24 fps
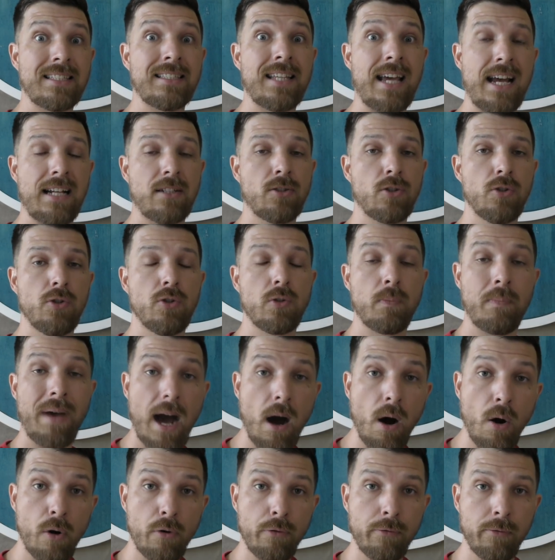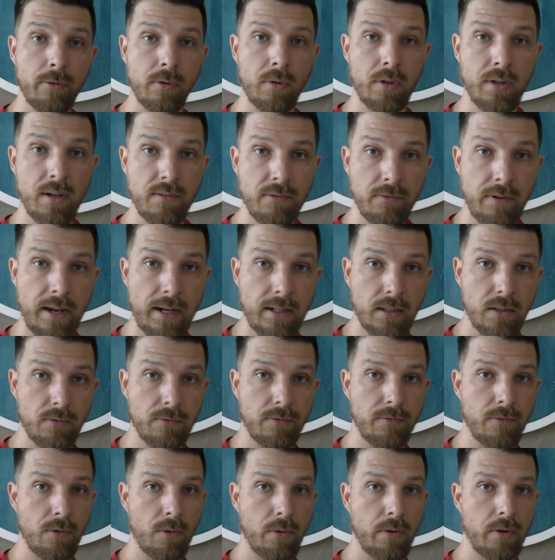tattoos powerful and effective
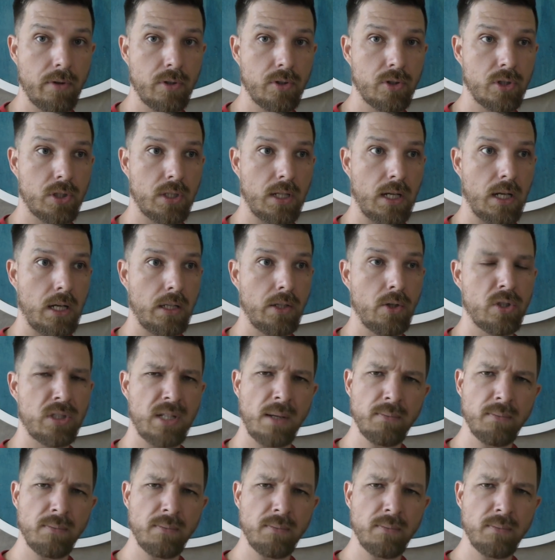for this use.